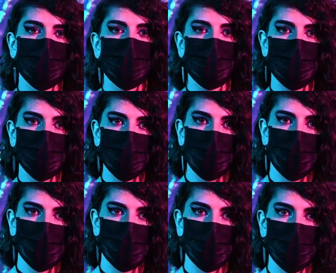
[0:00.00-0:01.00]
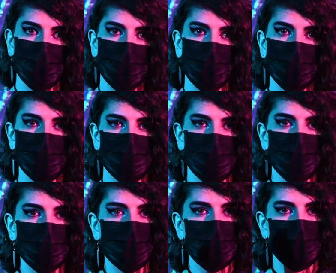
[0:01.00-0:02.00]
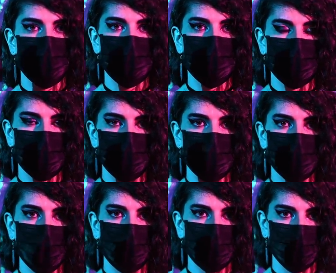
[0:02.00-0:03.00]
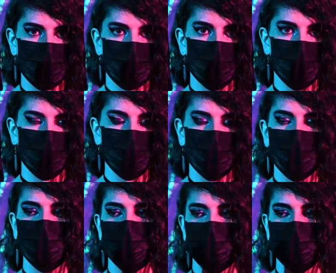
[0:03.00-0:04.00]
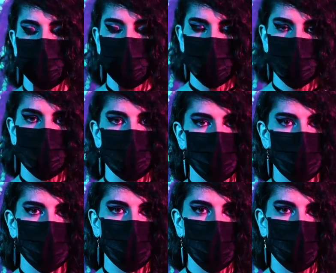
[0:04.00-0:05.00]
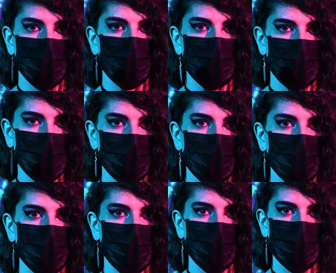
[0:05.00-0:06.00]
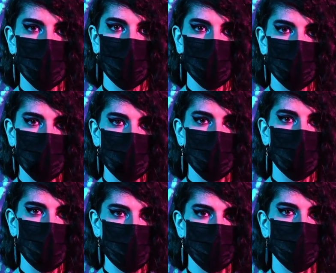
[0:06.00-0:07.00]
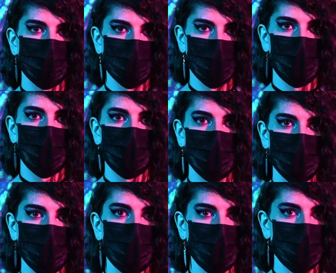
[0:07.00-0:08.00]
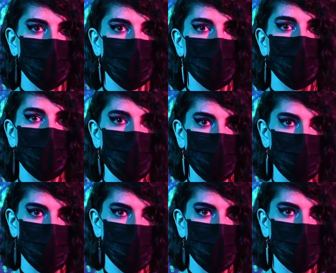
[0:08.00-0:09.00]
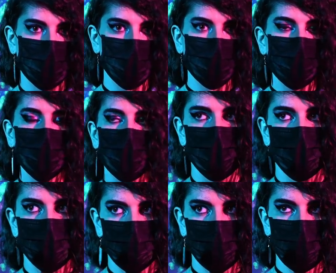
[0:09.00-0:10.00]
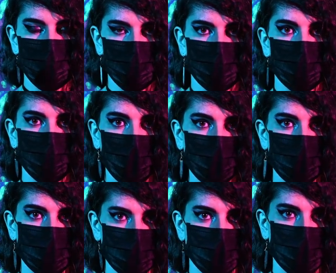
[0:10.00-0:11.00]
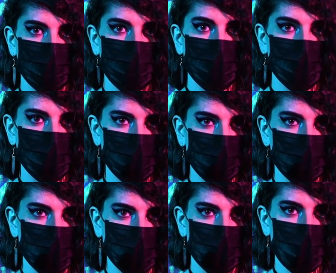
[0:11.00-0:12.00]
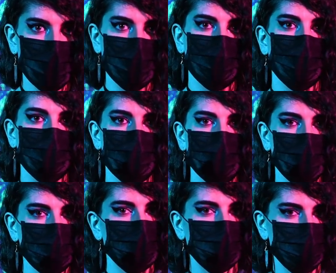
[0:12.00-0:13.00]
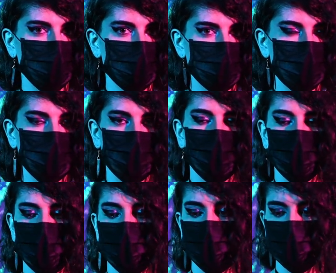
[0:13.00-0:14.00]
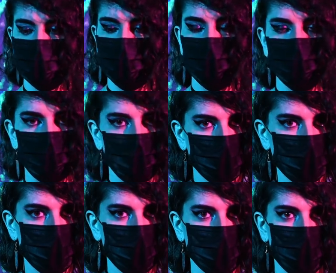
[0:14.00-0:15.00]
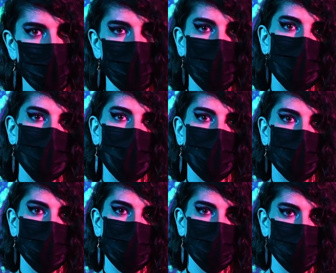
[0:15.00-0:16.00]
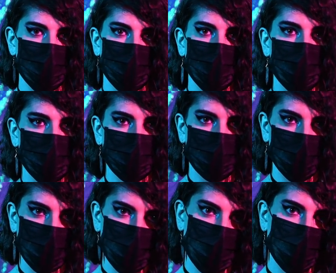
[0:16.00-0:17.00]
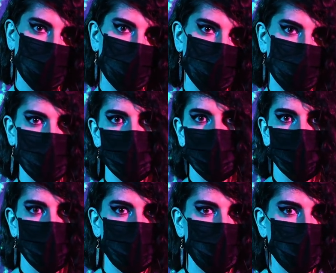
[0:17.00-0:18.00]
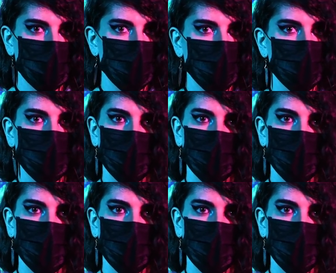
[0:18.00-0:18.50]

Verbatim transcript: When you're pocket carrying, you're generally going to have some sort of soft holster. This is the first problem I have with pocket carry is that it doesn't actually form a rigid barrier around the trigger guard. It helps prevent the trigger from being pulled nonetheless, but it's not perfect. The other problem with pocket carry is that you have to reach your fingers in there, squeeze them in that pocket,